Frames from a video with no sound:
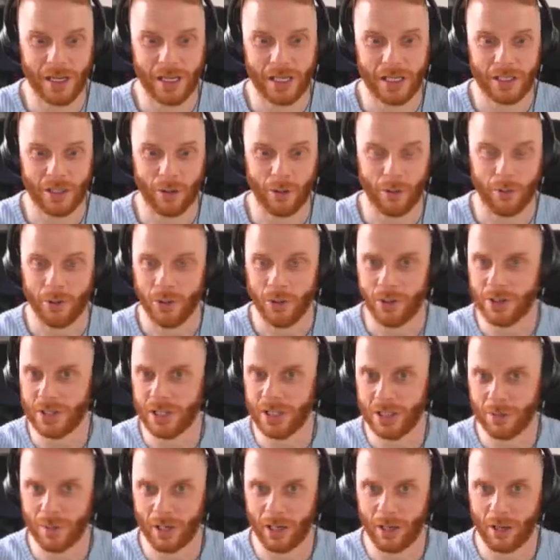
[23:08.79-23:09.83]
So use
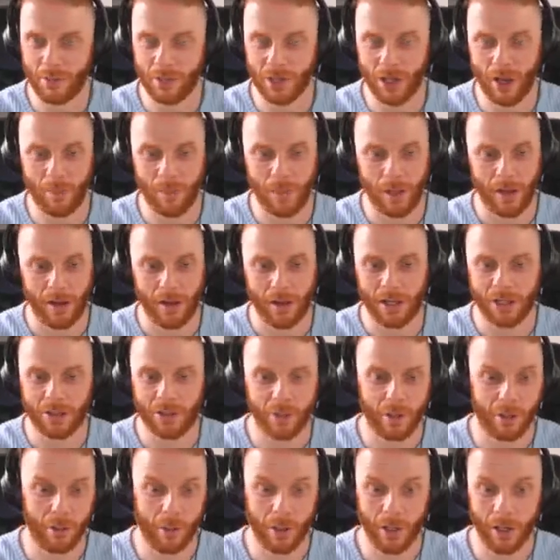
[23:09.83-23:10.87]
this when it comes up. It's
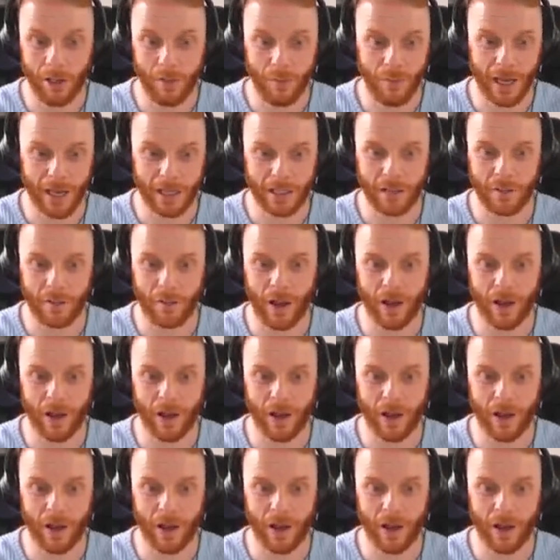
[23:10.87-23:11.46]
really effective.